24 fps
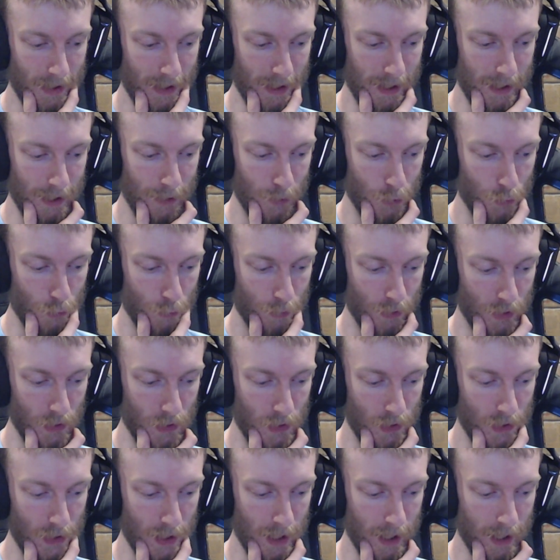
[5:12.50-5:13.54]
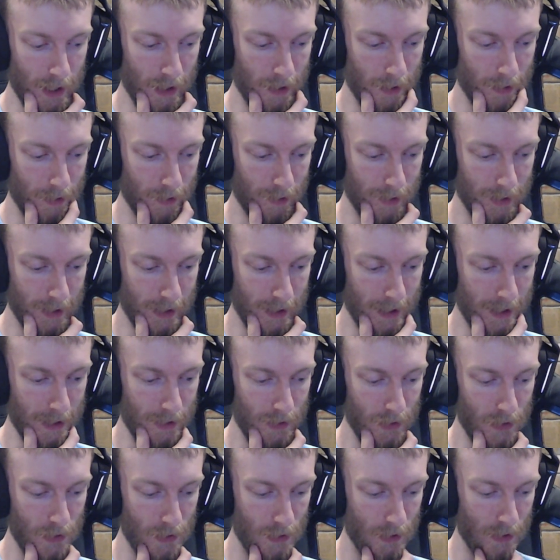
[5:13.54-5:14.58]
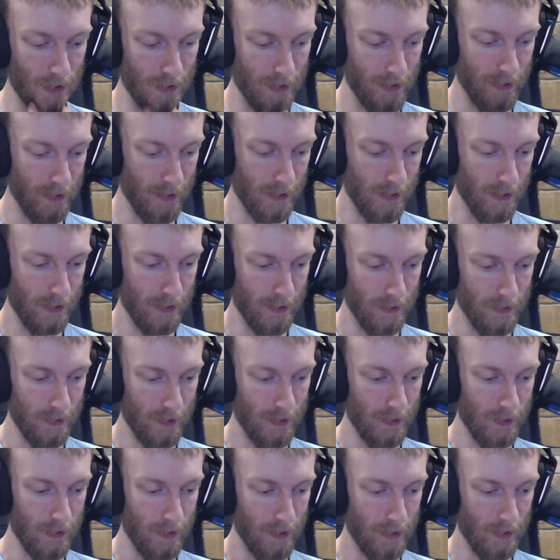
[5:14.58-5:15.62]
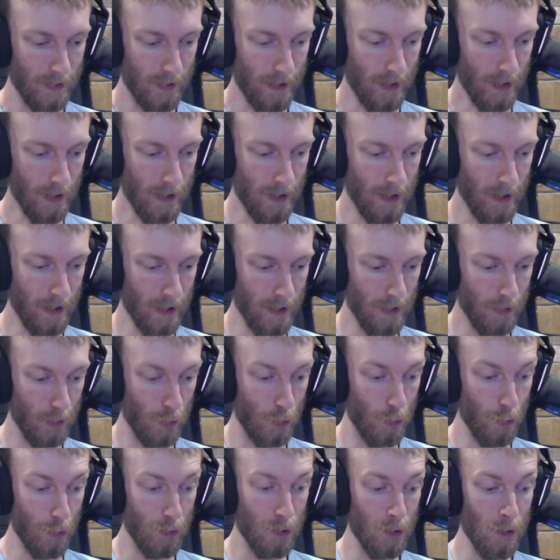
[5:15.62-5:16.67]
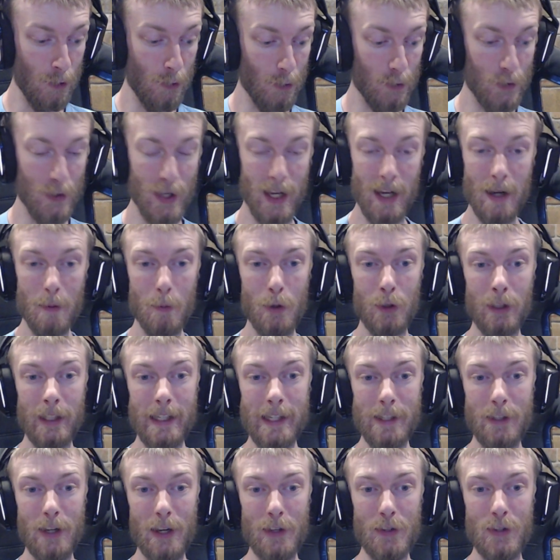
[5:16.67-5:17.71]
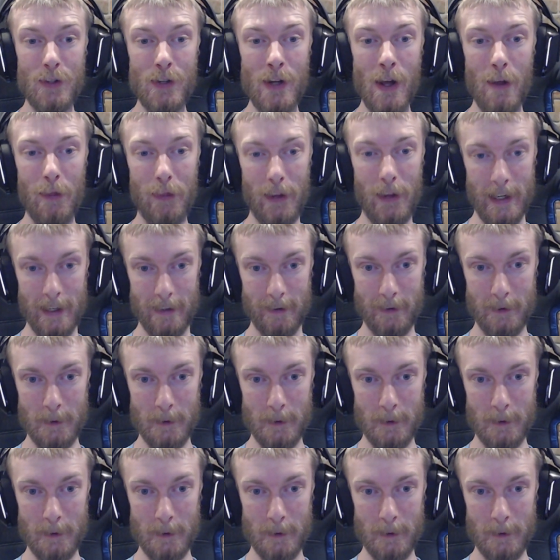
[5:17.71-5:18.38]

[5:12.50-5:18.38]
Interesting, at least. Good news, the Hitmonlee does nothing.